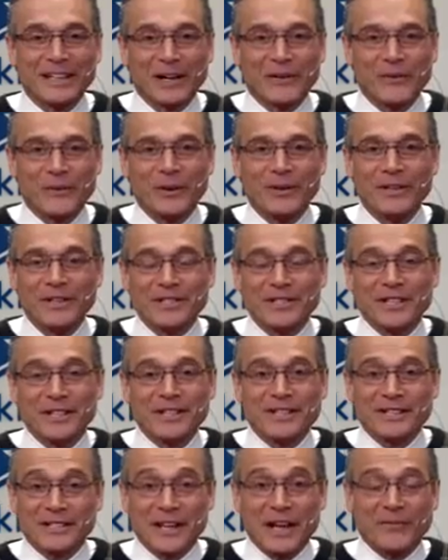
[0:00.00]
care, everyone. This
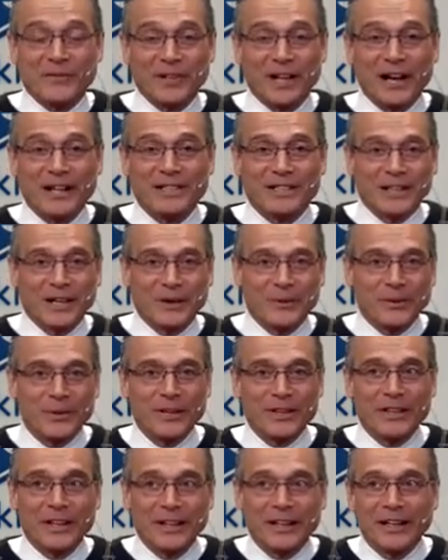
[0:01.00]
is Dave Vellante
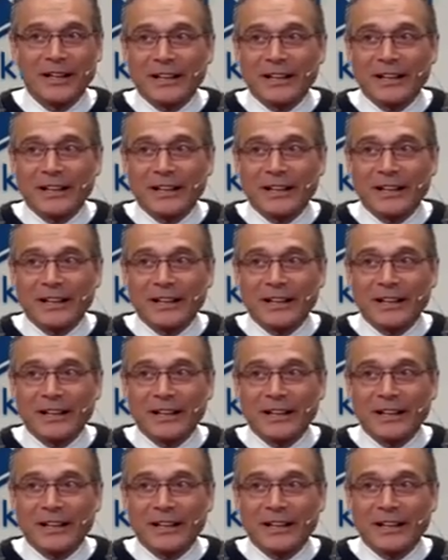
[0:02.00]
with